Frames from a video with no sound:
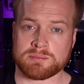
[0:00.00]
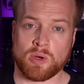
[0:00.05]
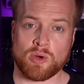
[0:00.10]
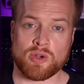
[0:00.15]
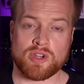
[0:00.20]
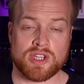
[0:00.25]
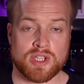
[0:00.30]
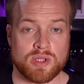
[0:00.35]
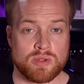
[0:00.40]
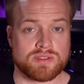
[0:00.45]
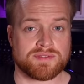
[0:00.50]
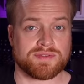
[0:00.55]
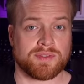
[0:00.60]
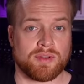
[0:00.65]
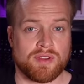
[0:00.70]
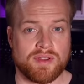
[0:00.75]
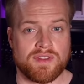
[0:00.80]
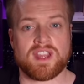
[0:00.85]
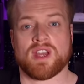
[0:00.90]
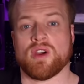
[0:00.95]
more
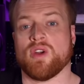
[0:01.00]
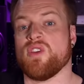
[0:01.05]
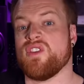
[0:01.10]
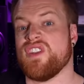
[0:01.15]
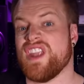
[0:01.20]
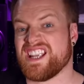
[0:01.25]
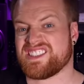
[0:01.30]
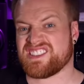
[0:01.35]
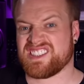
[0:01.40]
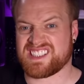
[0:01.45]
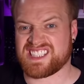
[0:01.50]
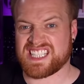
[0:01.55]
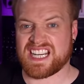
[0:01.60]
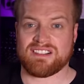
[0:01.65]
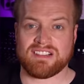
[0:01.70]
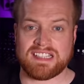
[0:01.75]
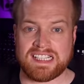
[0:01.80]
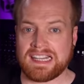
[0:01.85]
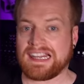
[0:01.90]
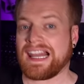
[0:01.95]
useful than the
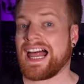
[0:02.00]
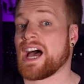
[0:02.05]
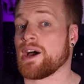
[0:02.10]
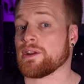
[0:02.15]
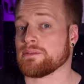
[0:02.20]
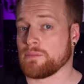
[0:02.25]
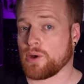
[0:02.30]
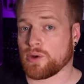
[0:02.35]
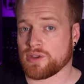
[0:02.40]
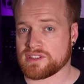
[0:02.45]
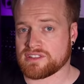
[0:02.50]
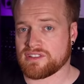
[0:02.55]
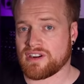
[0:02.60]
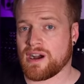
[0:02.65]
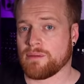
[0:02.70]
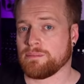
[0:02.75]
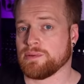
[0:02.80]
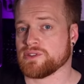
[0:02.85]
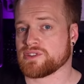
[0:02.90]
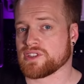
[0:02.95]
unnecessarily loud monitor
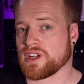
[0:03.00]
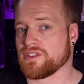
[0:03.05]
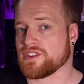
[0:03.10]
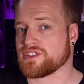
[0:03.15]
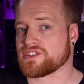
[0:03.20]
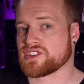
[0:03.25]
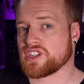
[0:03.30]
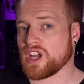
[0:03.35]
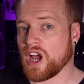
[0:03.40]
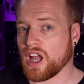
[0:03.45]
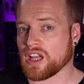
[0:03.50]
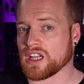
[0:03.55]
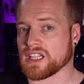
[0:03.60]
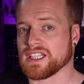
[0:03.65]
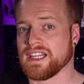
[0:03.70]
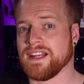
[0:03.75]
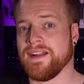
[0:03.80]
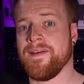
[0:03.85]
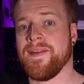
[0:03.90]
outputs on the Scarlett,